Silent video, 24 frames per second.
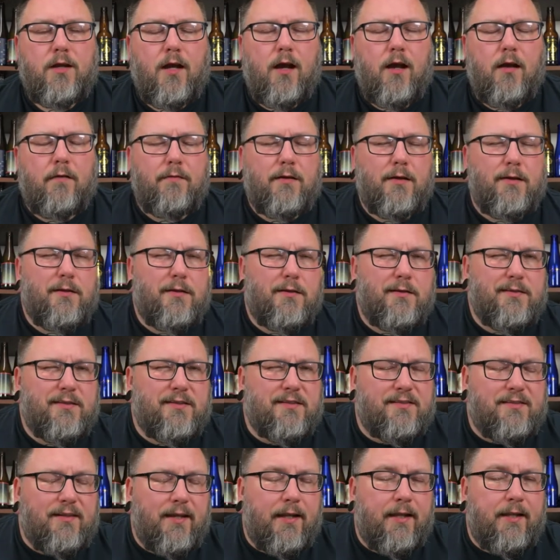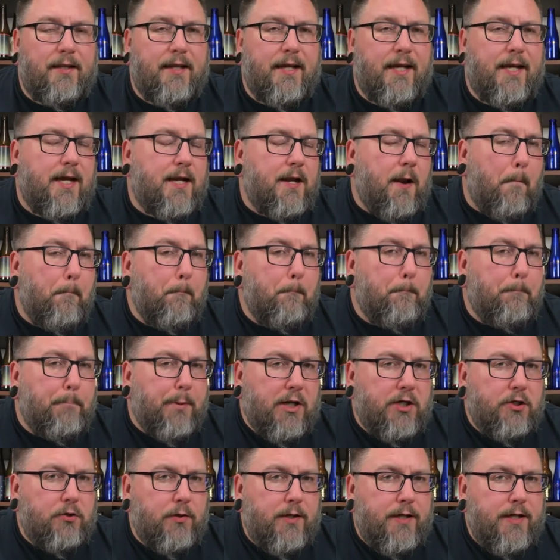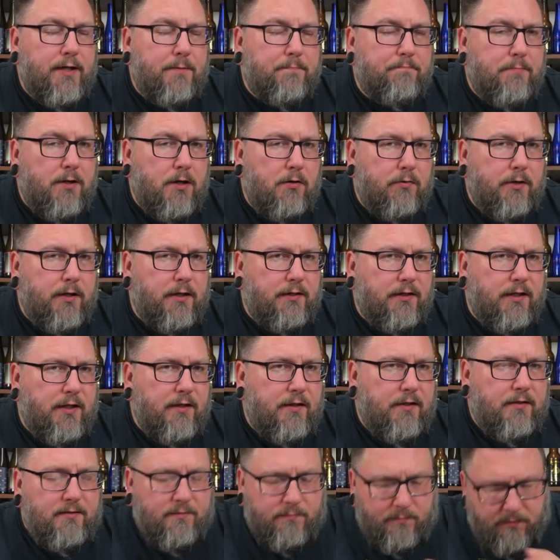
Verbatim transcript: of a slightly kind of buttery component to this